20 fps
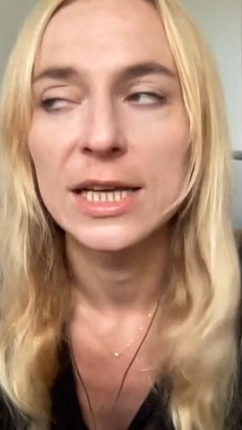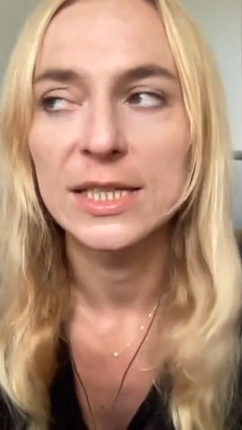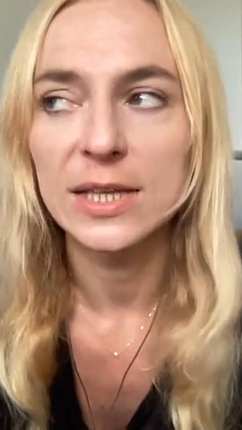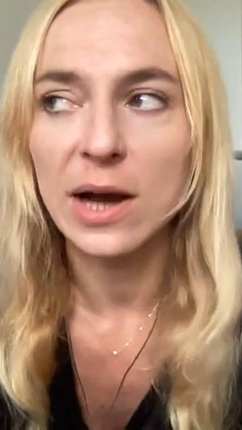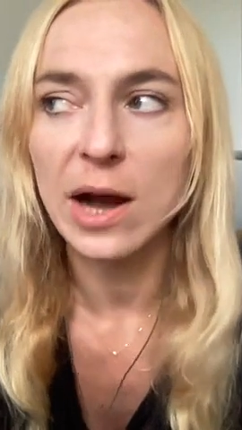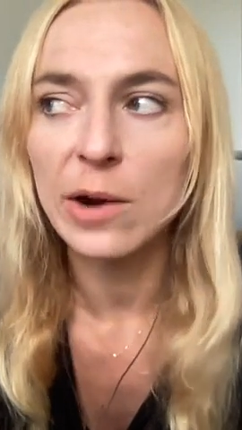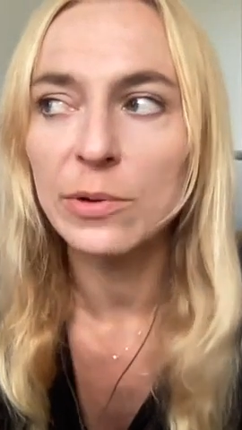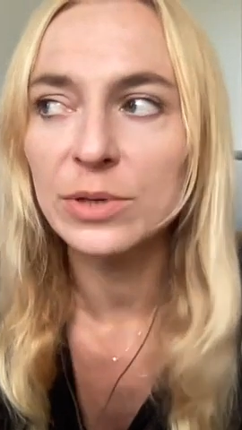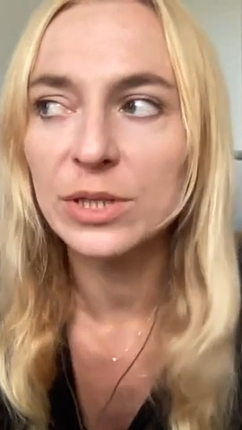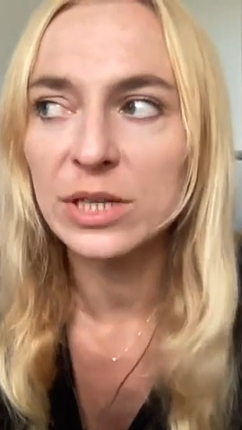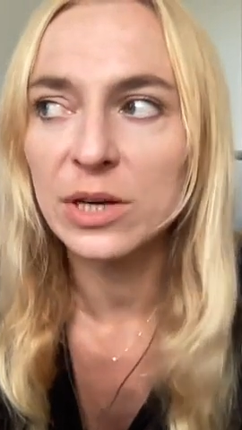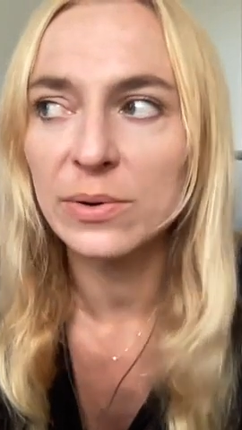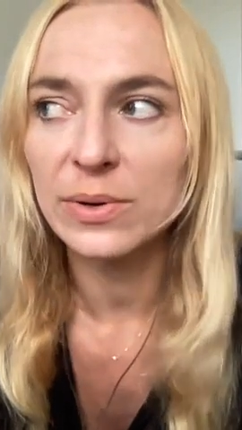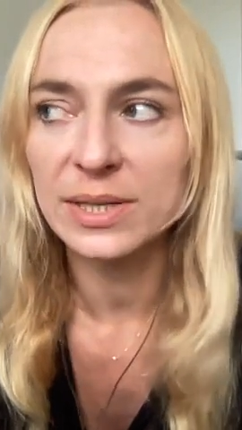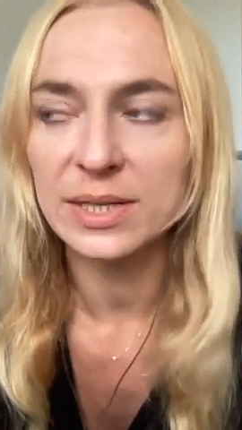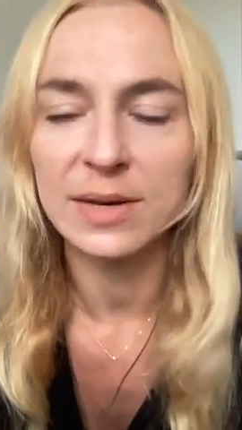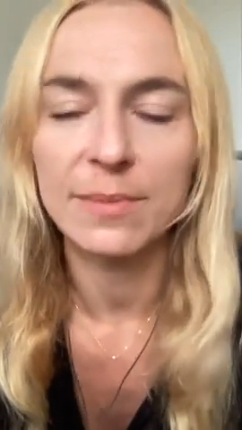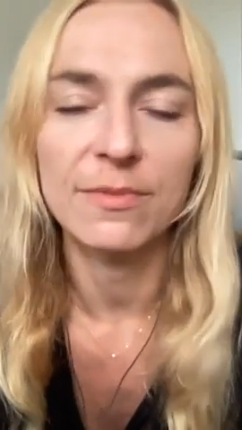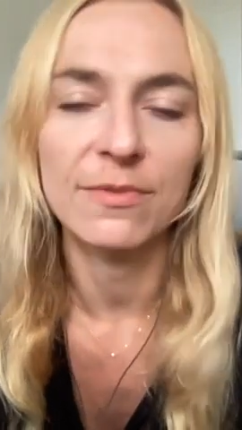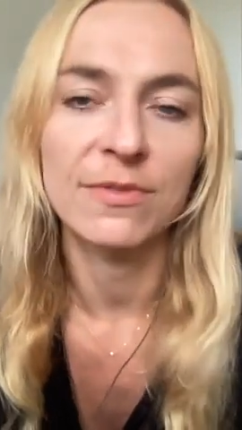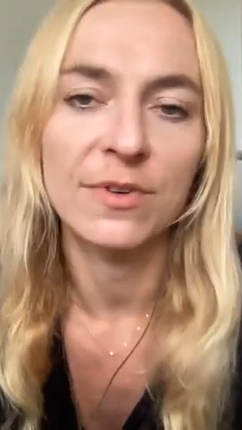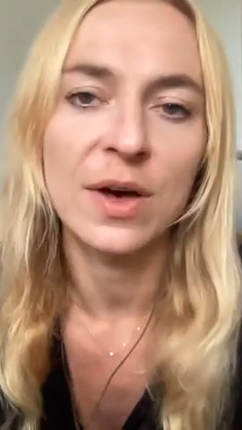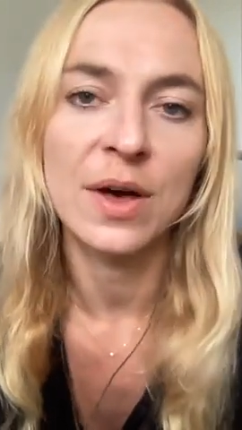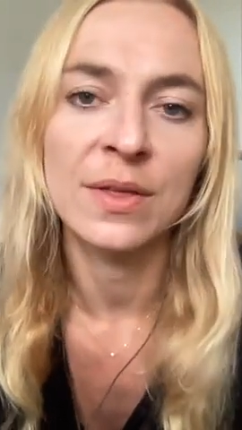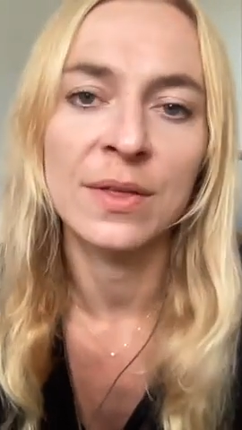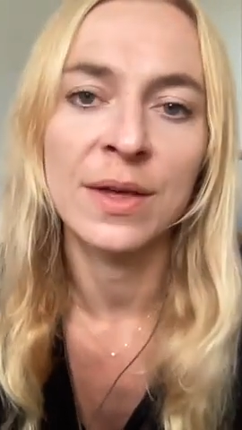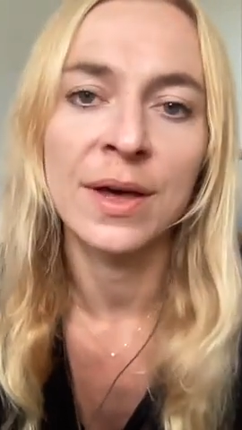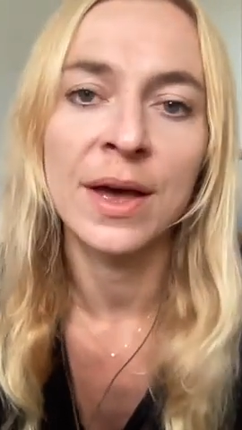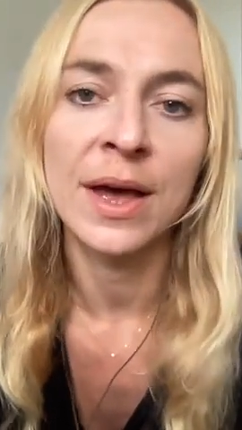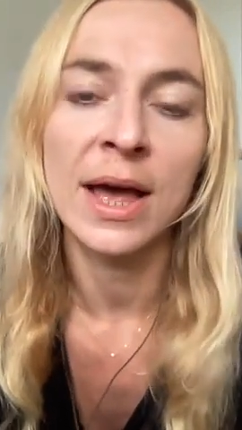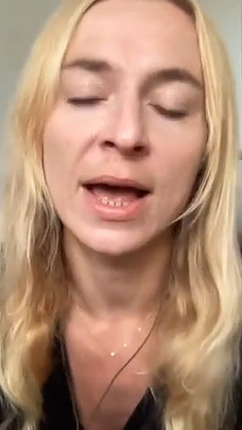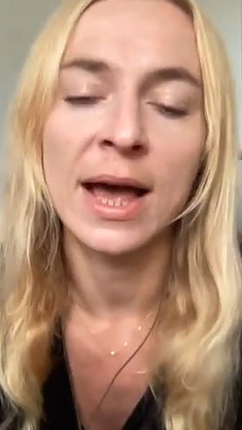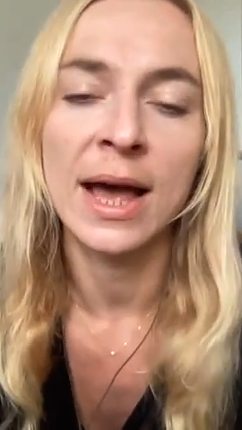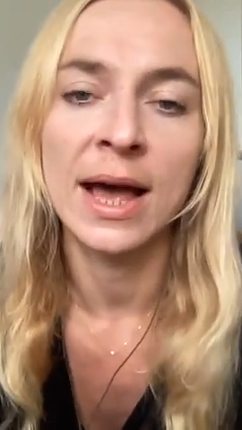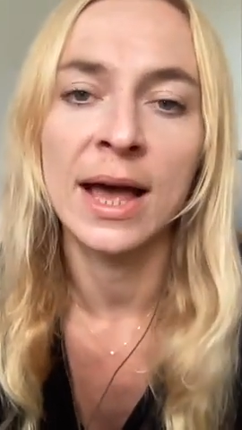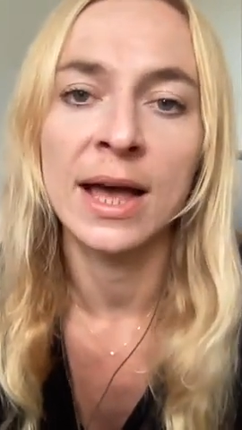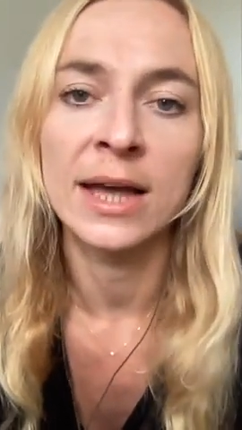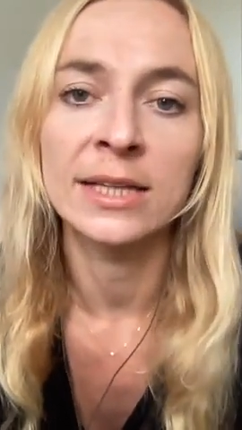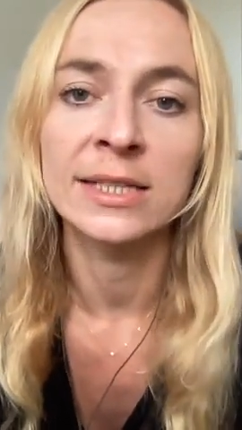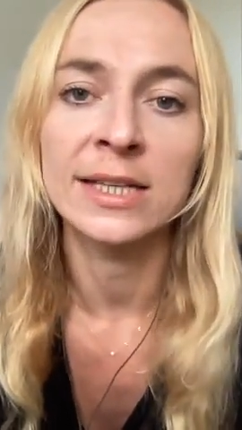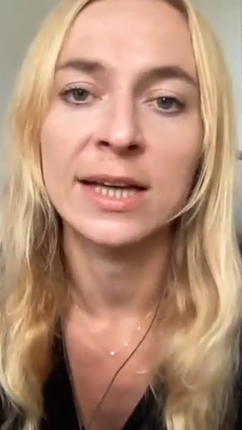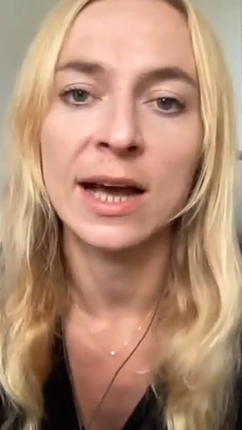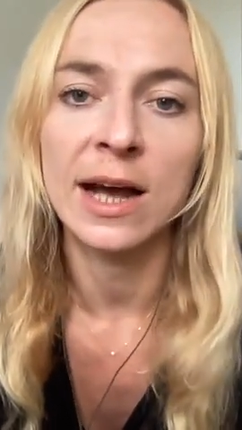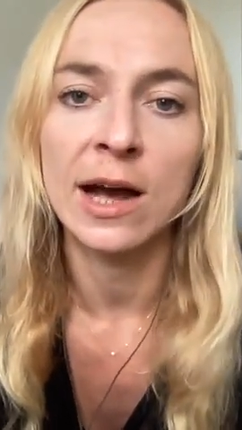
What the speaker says: So I would go a step further and